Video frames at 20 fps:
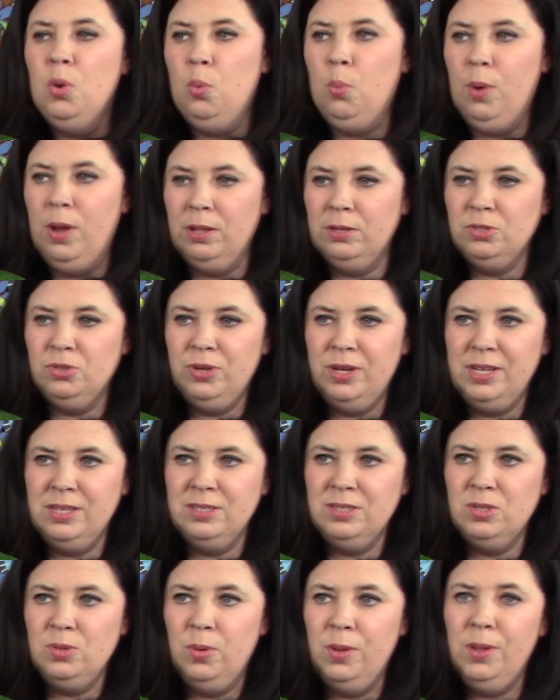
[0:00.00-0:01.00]

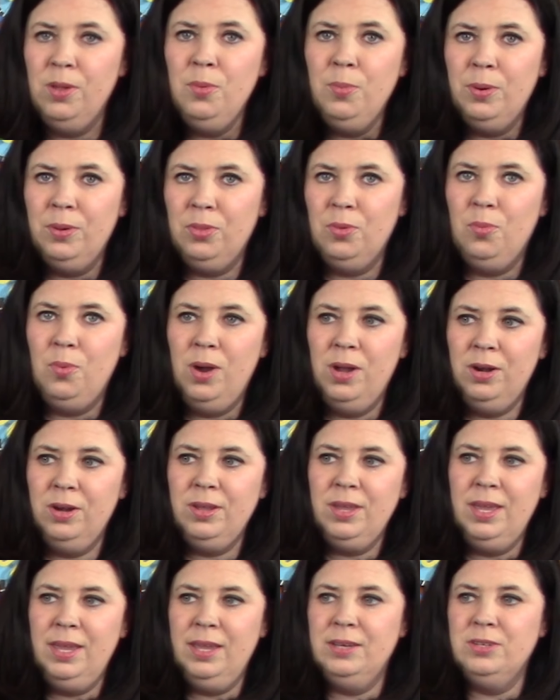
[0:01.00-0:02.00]
well-drained soil where the water
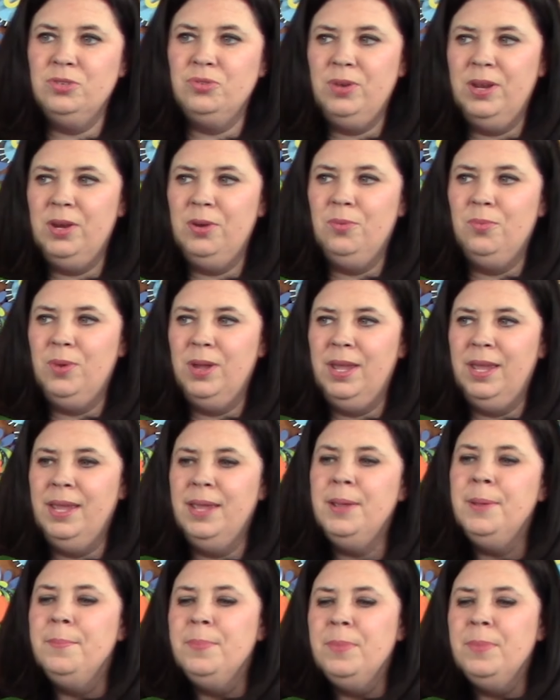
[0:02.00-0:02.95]
can drain away.